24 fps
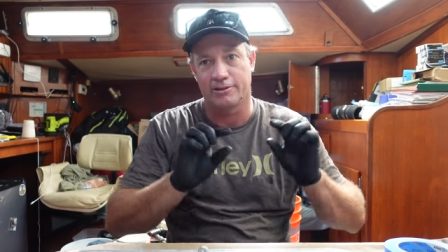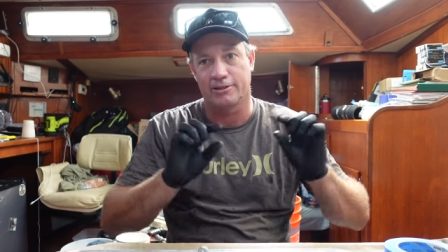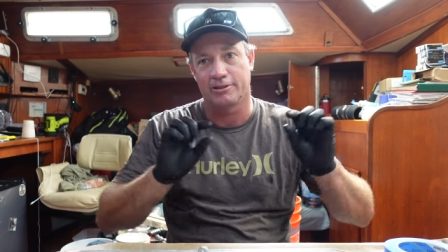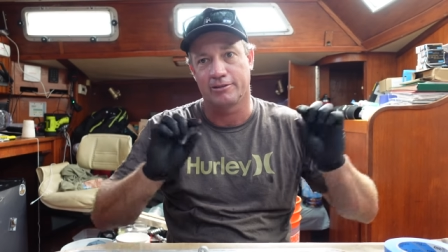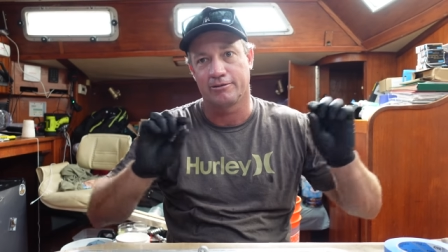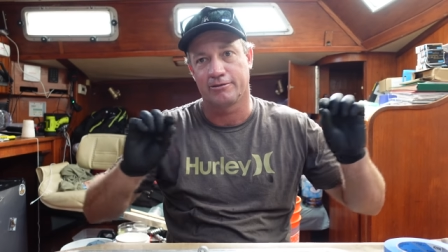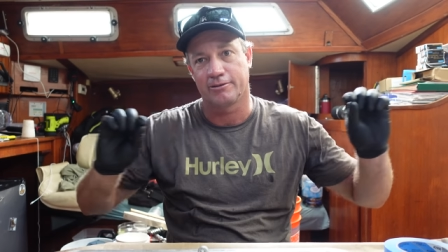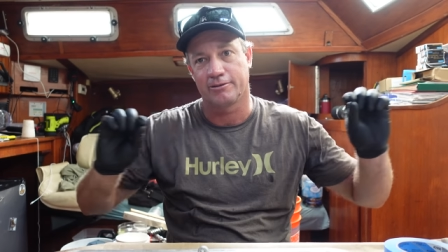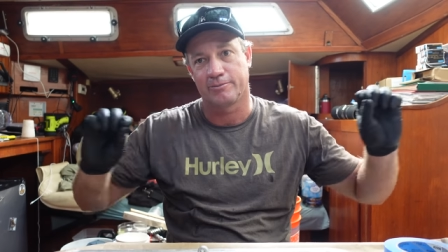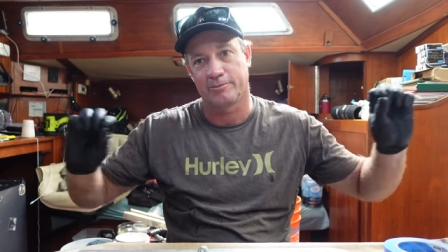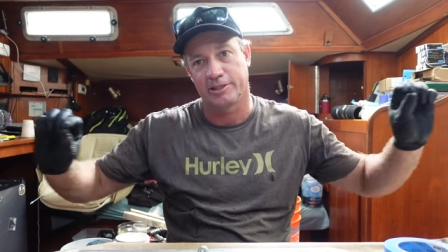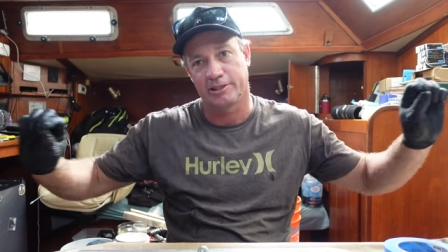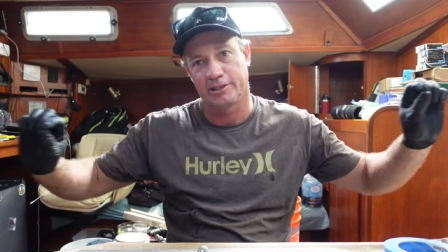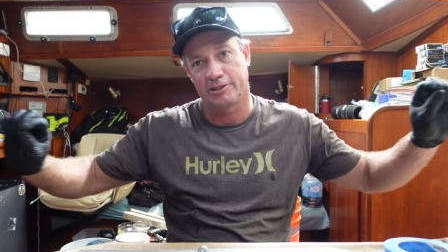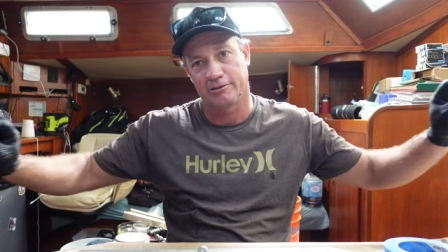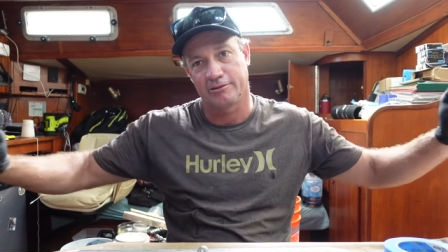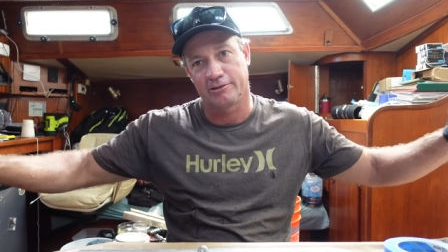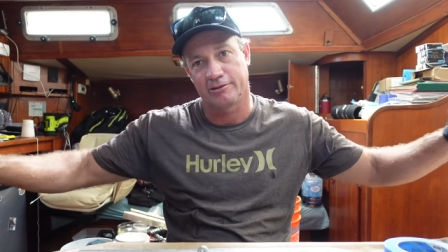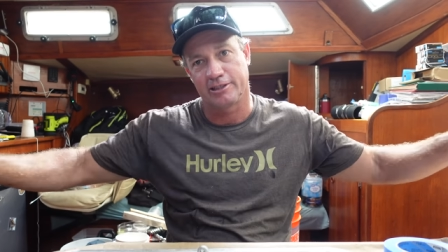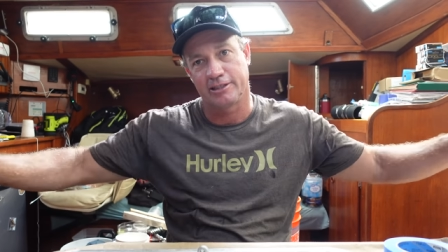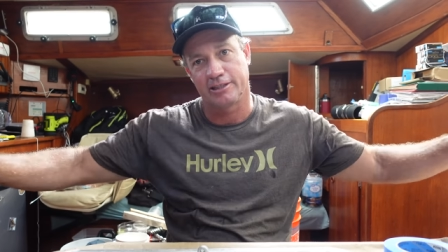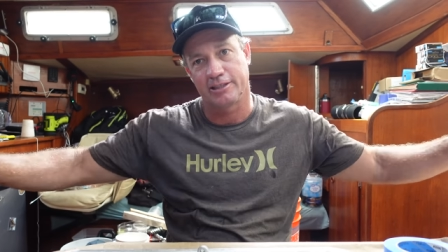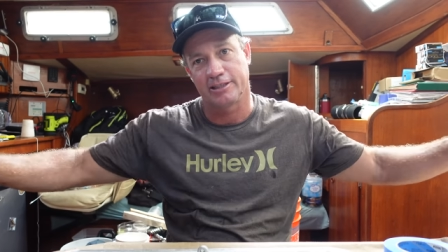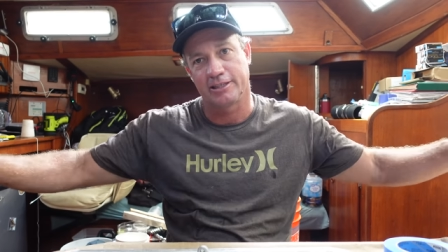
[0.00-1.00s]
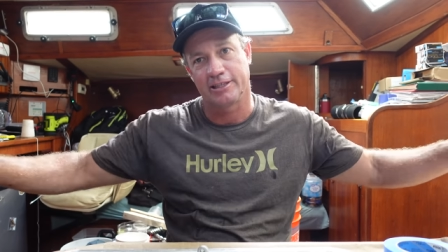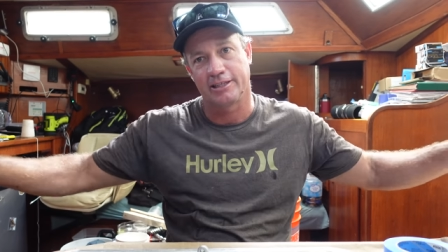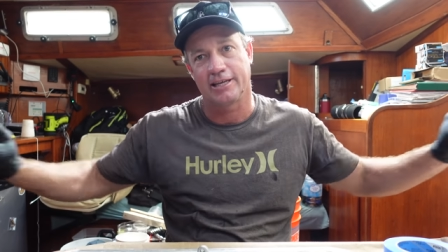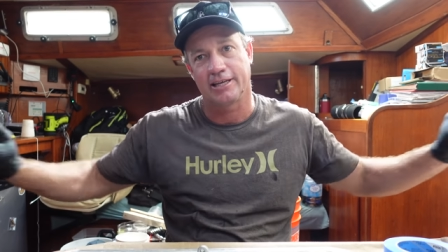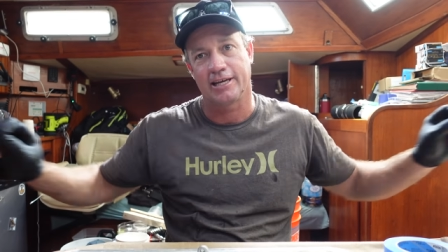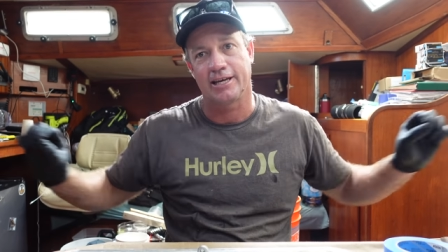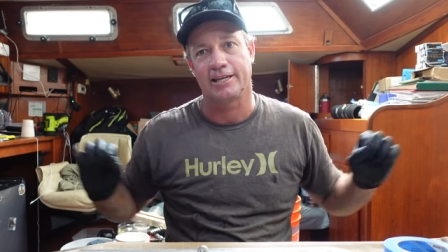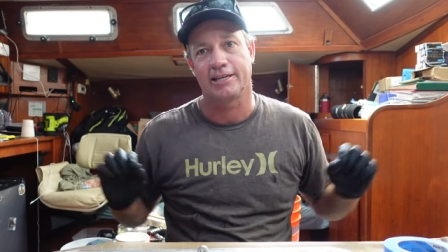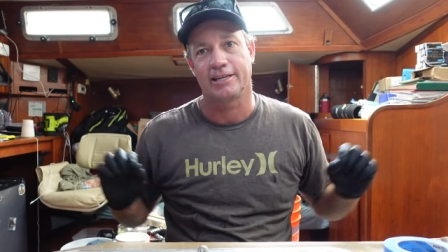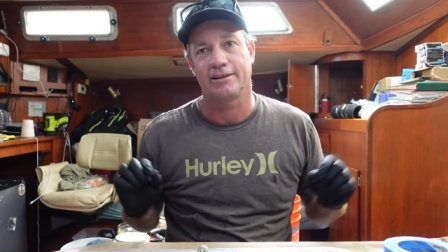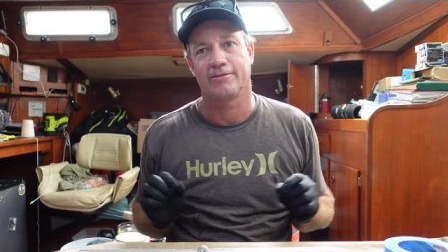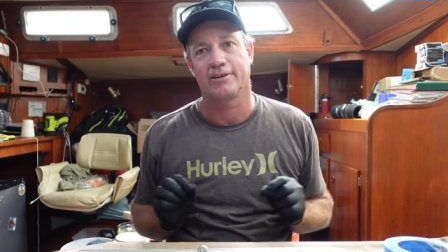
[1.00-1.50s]
do when we're doing the
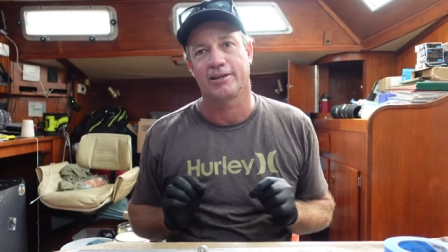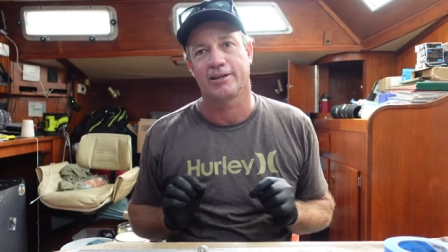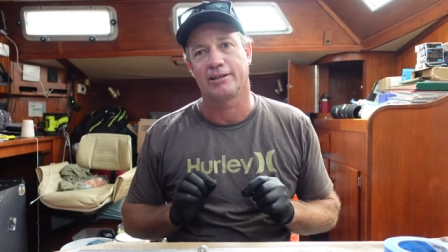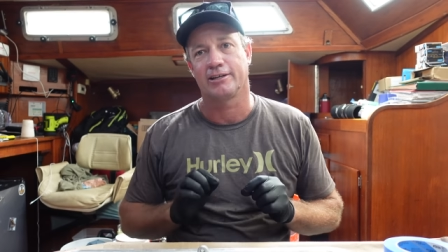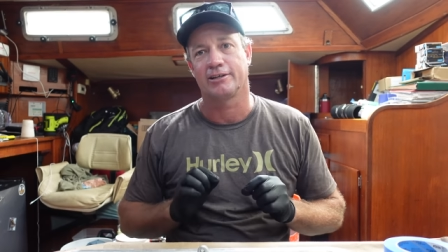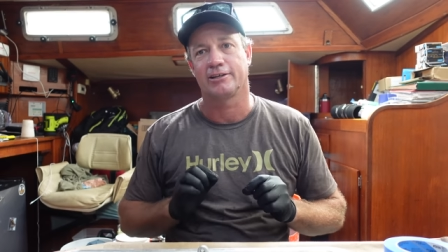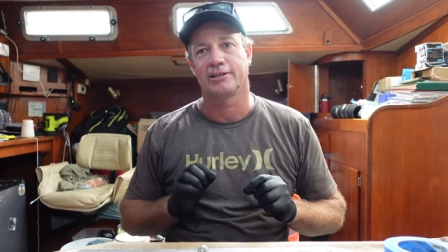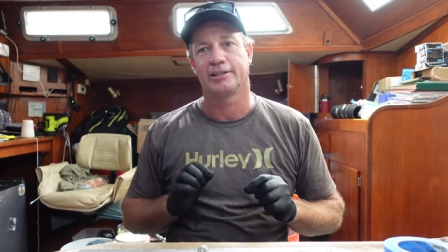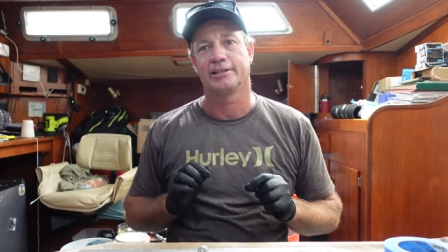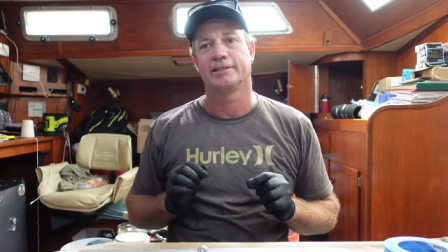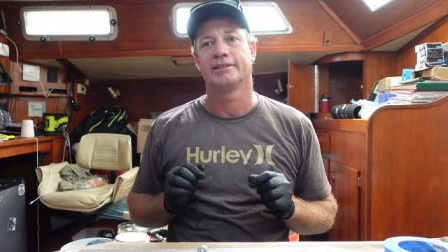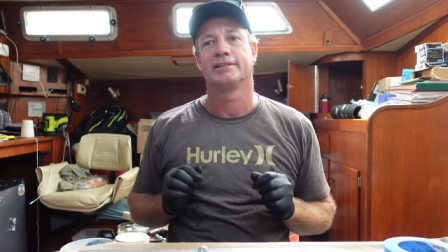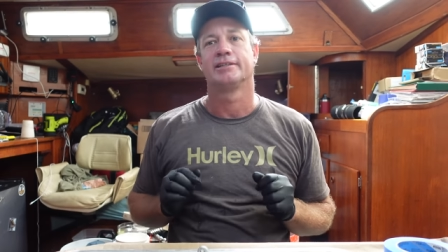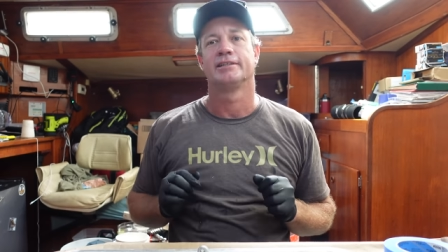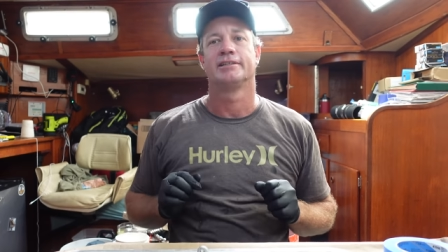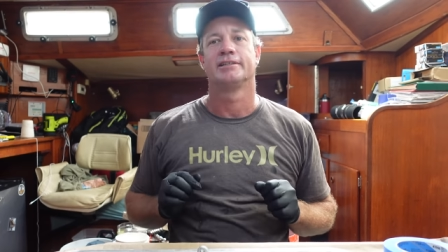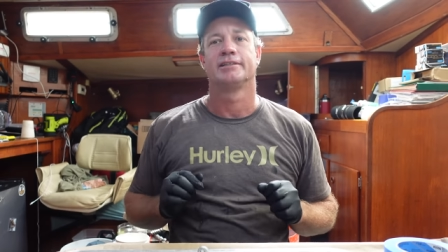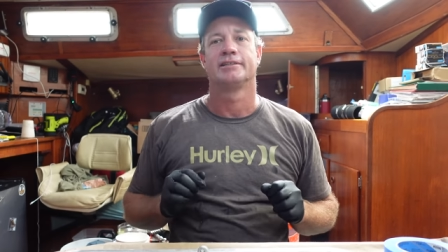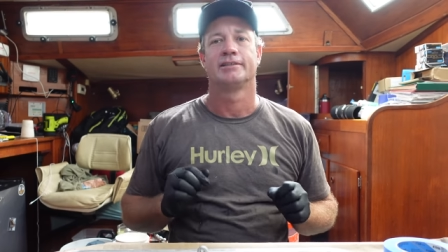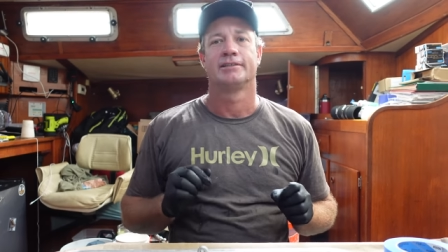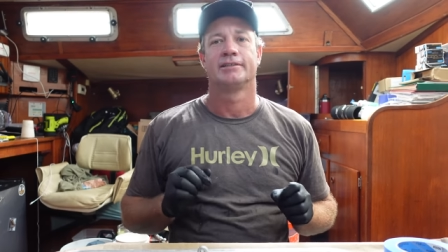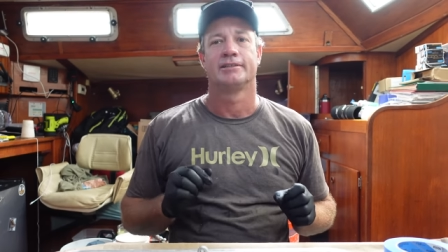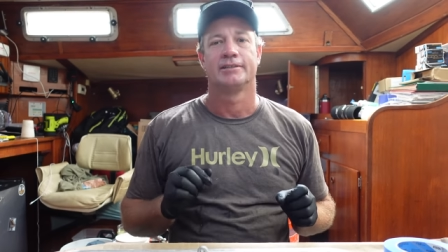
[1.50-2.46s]
anti-foul line. Yeah.